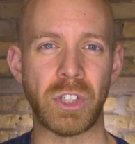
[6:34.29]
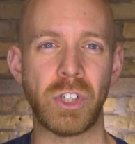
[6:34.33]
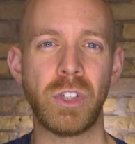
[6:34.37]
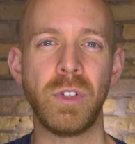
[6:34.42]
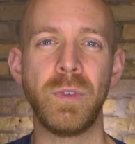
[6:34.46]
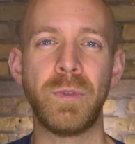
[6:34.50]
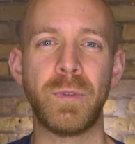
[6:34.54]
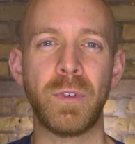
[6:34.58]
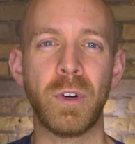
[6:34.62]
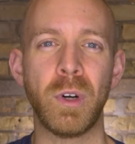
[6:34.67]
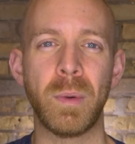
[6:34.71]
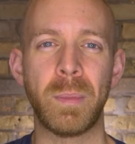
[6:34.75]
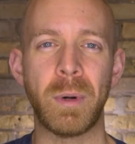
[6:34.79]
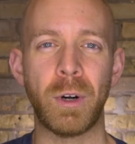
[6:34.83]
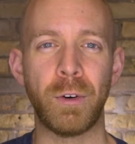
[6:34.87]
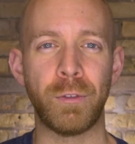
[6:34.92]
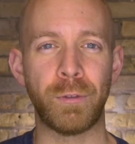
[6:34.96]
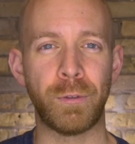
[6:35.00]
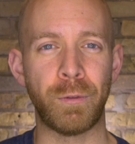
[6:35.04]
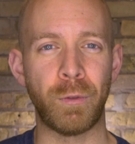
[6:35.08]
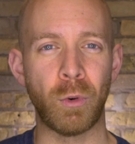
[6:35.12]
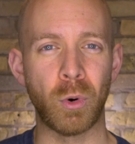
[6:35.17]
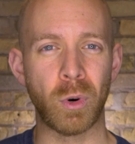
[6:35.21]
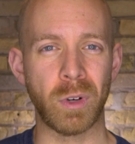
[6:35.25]
Shoot for about
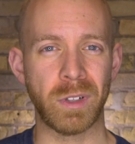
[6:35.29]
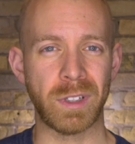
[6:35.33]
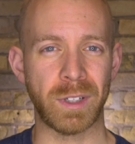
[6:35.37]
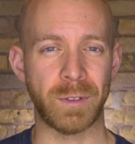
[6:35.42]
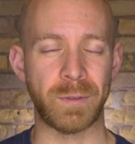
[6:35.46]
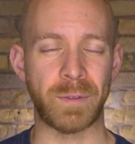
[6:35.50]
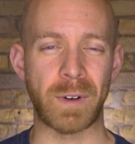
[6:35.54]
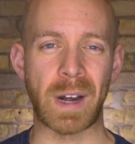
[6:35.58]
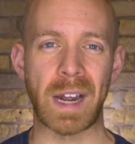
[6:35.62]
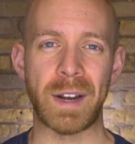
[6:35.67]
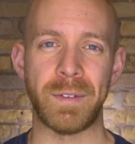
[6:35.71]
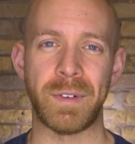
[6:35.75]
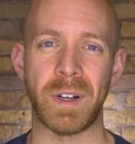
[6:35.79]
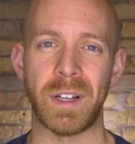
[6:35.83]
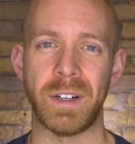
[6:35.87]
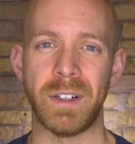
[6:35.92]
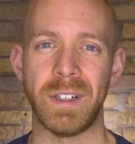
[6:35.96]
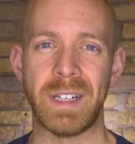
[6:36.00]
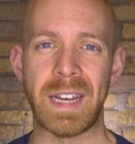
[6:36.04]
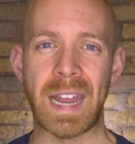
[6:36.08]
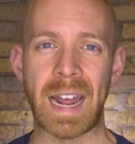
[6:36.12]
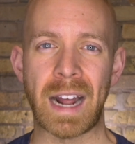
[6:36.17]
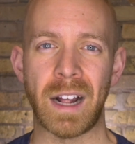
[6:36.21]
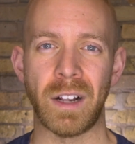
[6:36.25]
400 to
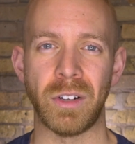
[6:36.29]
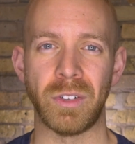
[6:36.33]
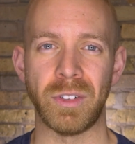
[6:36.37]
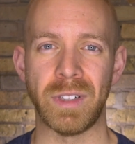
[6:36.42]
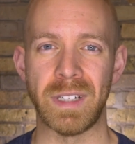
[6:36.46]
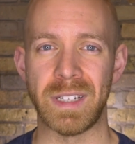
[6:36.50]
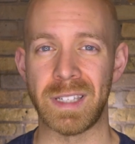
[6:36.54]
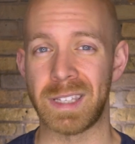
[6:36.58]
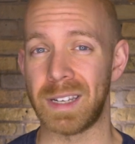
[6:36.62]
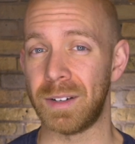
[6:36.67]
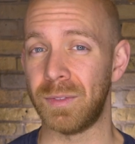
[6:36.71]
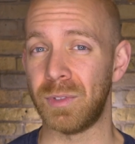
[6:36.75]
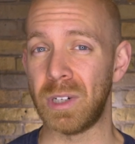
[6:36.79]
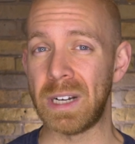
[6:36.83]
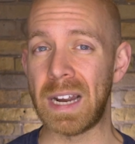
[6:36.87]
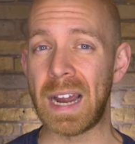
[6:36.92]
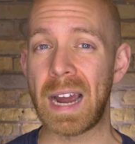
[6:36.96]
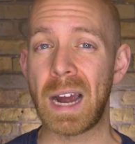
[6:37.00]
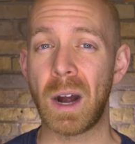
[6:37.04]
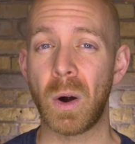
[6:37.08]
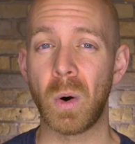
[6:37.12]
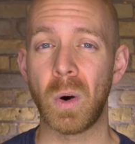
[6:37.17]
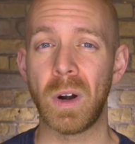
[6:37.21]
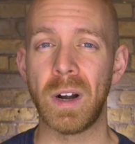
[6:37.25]
500 calories every
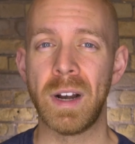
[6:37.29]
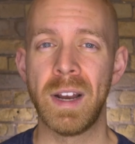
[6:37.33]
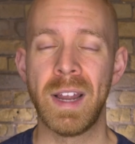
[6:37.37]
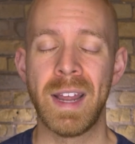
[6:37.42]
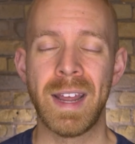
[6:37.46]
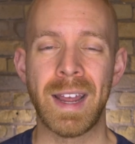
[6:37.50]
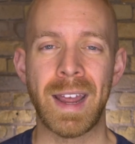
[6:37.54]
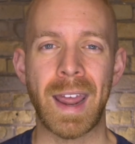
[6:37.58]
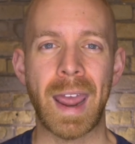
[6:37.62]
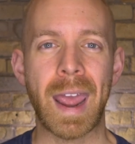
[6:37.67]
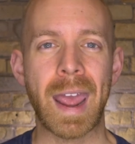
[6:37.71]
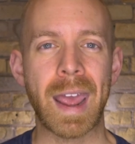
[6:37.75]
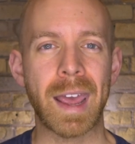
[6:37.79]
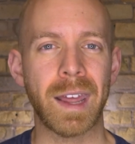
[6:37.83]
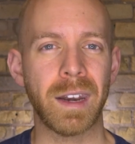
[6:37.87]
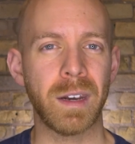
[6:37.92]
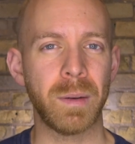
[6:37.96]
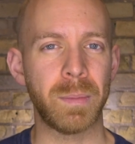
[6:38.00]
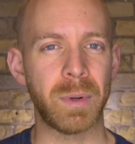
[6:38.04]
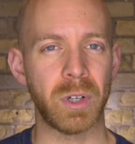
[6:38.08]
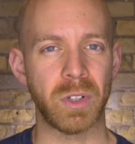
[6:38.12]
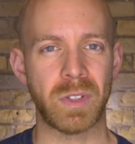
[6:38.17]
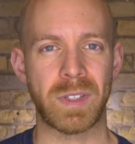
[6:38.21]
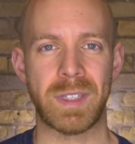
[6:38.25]
hour
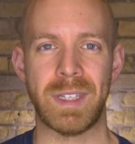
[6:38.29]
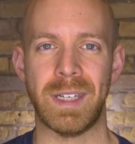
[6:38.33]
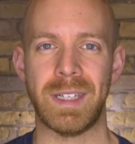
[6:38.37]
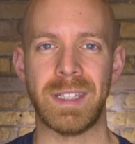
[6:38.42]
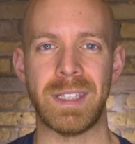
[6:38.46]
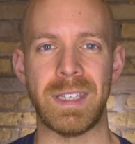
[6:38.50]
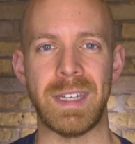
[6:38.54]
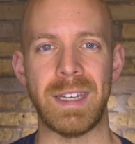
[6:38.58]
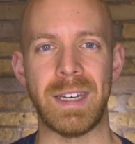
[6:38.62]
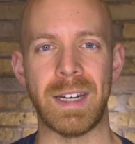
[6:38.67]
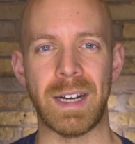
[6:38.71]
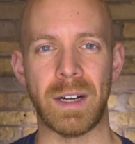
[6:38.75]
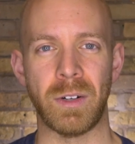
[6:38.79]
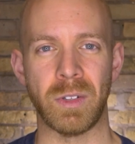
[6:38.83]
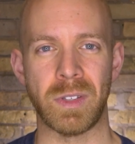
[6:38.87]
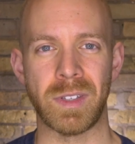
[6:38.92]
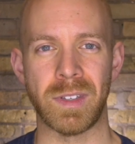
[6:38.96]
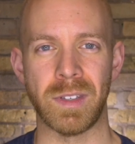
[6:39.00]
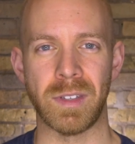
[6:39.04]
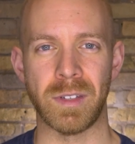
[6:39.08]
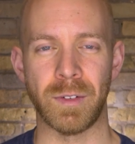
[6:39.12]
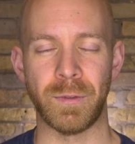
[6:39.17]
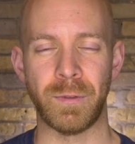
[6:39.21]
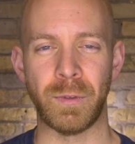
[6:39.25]
and about 16
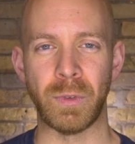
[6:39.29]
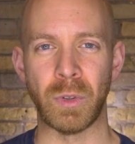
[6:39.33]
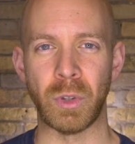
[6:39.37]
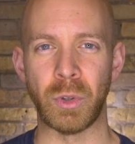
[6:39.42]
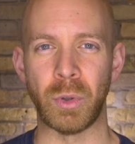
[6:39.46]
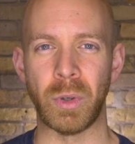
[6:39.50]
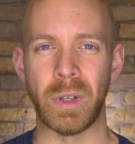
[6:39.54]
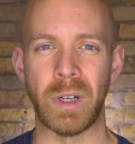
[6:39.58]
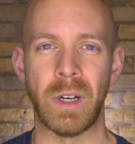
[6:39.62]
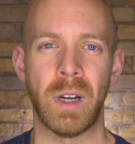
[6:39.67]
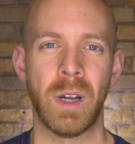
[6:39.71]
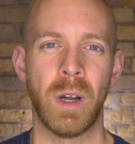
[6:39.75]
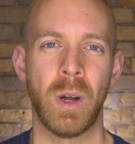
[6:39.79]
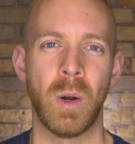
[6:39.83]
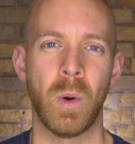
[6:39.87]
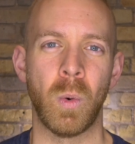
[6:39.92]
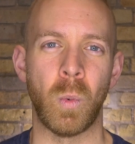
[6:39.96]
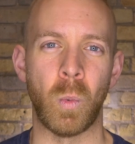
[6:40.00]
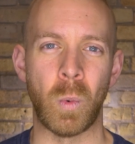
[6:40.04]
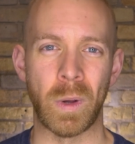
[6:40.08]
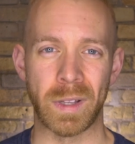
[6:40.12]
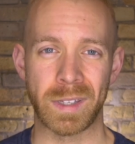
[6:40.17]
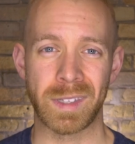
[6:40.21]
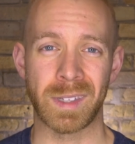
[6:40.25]
ounces of fluid
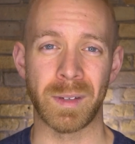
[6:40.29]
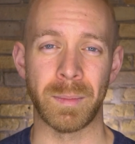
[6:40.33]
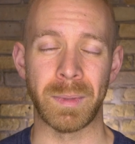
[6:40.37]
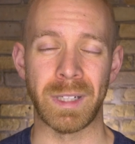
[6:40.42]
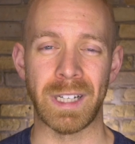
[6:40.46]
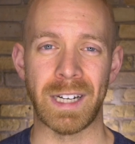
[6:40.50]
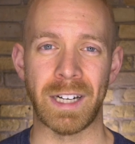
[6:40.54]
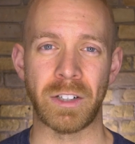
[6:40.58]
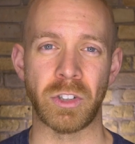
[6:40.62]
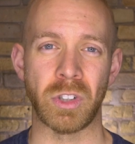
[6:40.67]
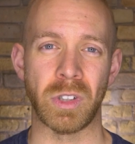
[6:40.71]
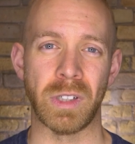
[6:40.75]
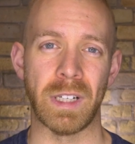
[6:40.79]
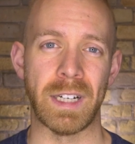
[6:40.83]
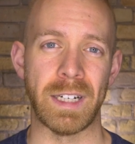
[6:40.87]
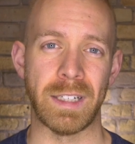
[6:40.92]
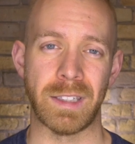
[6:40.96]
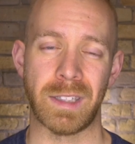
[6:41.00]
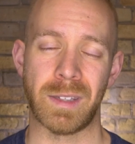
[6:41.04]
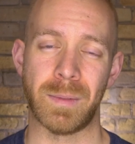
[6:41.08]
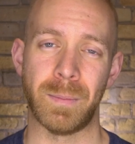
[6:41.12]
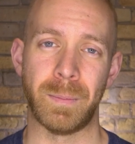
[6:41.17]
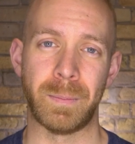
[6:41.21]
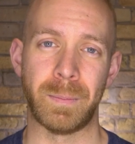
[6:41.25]
with some electrolytes.